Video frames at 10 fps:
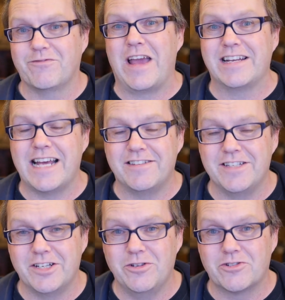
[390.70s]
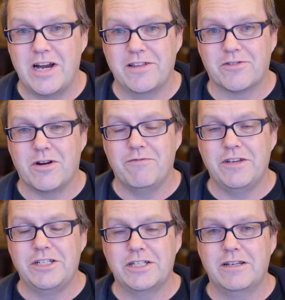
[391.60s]
fantastic new transcribe
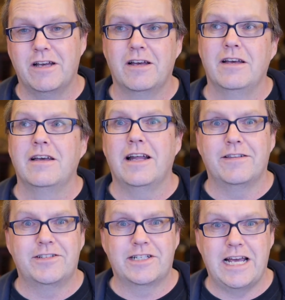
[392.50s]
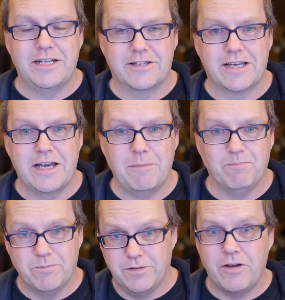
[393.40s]
feature, and it's changed the game.
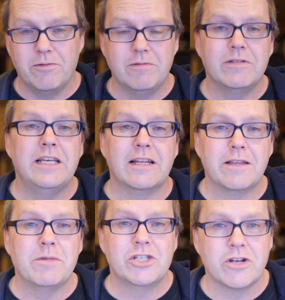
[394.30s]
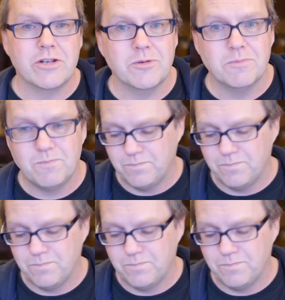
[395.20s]
So here, let me show you.